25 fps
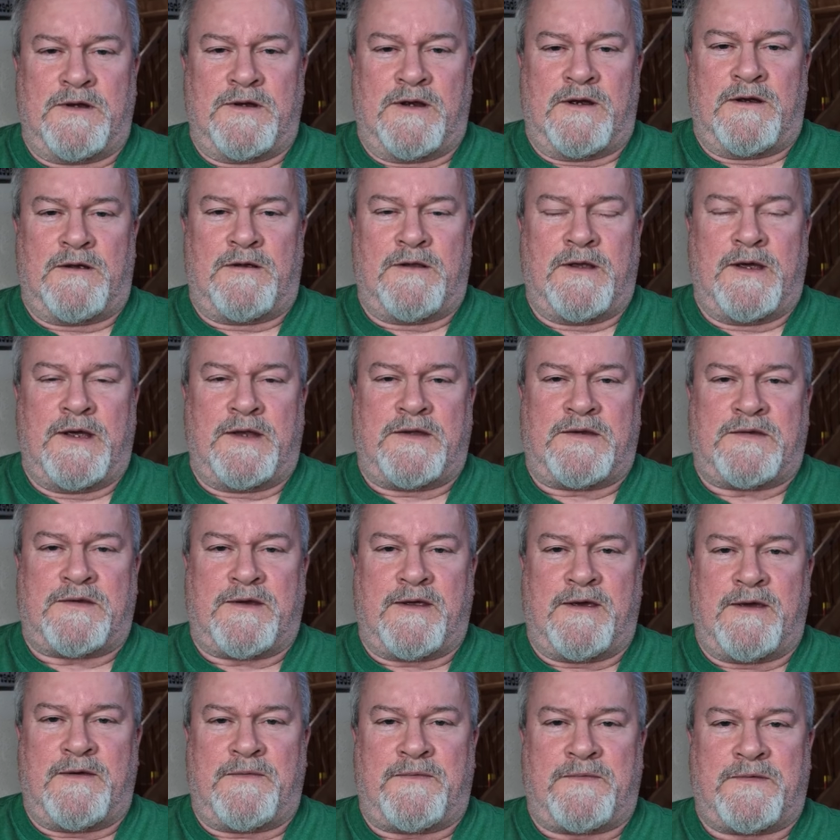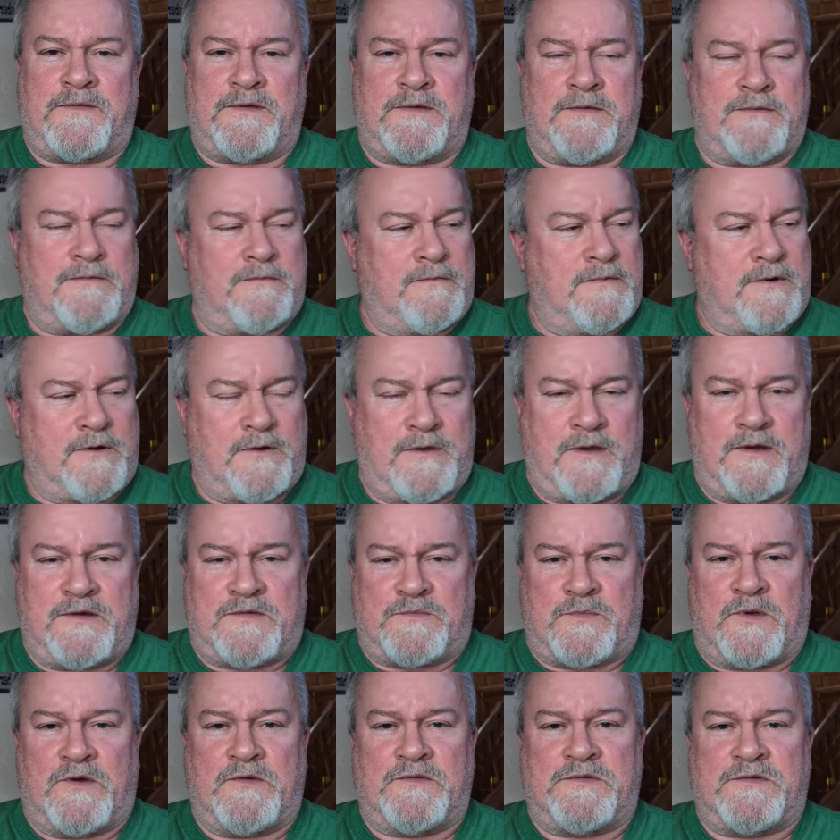and all that stuff's where they're
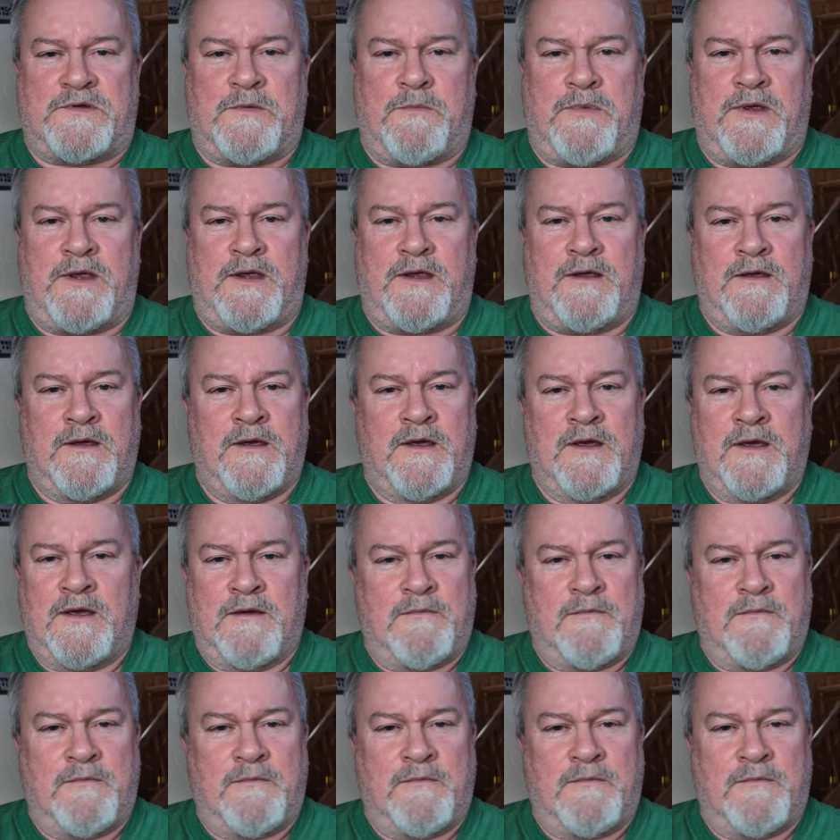supposed to be.